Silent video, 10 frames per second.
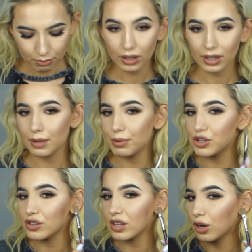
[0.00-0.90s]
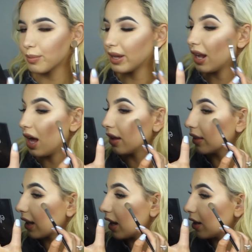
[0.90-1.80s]
I'm gonna put just a little bit on
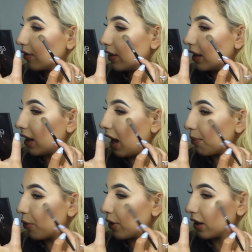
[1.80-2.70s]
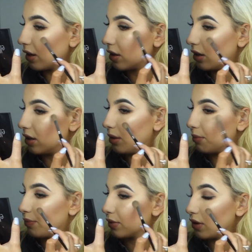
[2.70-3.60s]
kind of the high point
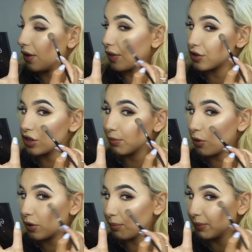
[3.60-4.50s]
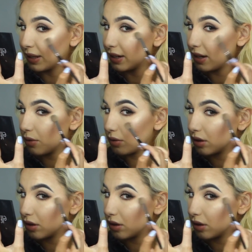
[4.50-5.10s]
of the cheekbone and blend it out.